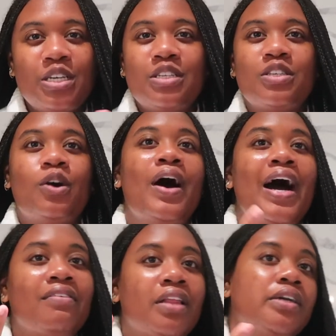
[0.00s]
So I
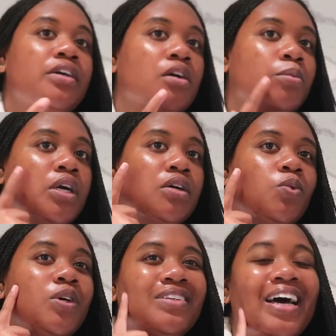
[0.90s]
have a lot of dark marks.
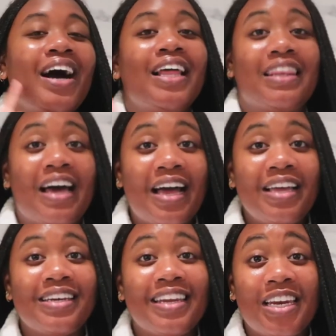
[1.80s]
Well, not a lot
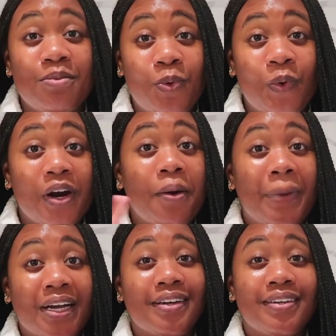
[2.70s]
anymore
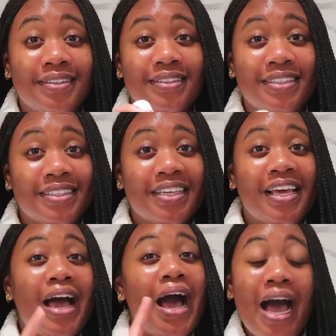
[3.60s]
because
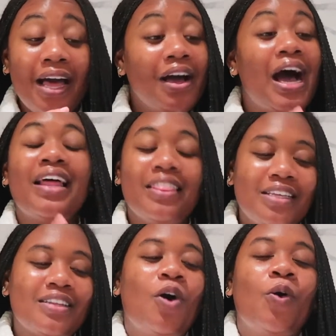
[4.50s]
I
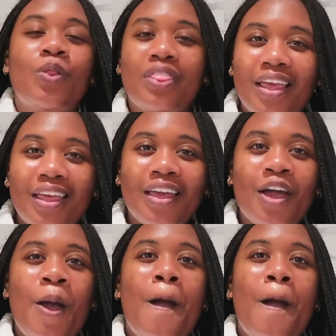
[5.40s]
think the whole thing,